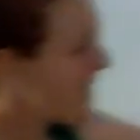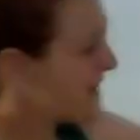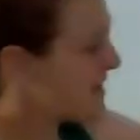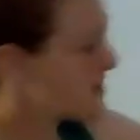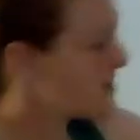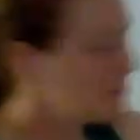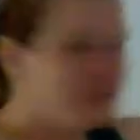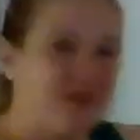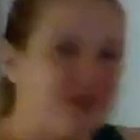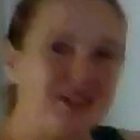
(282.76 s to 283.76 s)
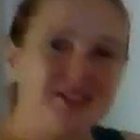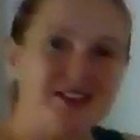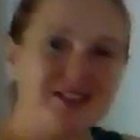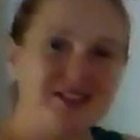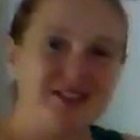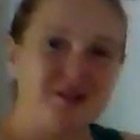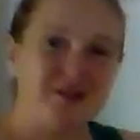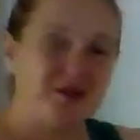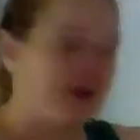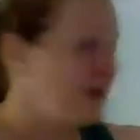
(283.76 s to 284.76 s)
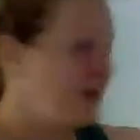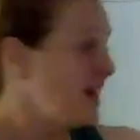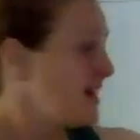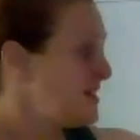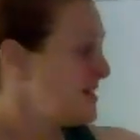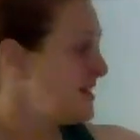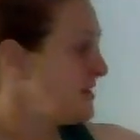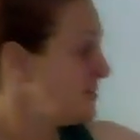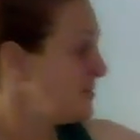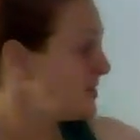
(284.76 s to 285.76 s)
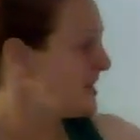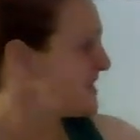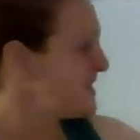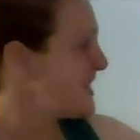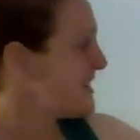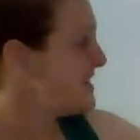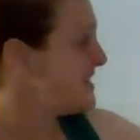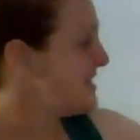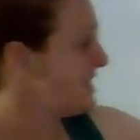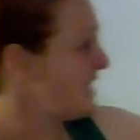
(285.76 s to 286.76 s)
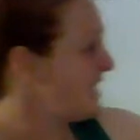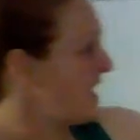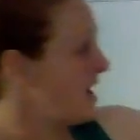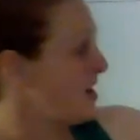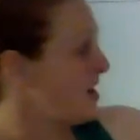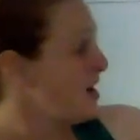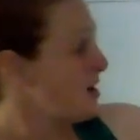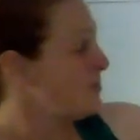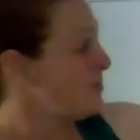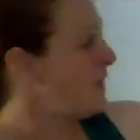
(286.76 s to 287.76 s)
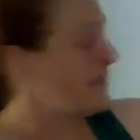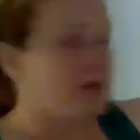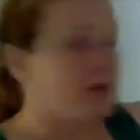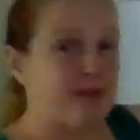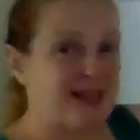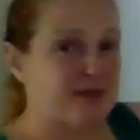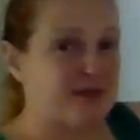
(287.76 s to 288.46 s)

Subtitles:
Now I squished over here down in the corner the nucleus that has the DNA, our rough endoplasmic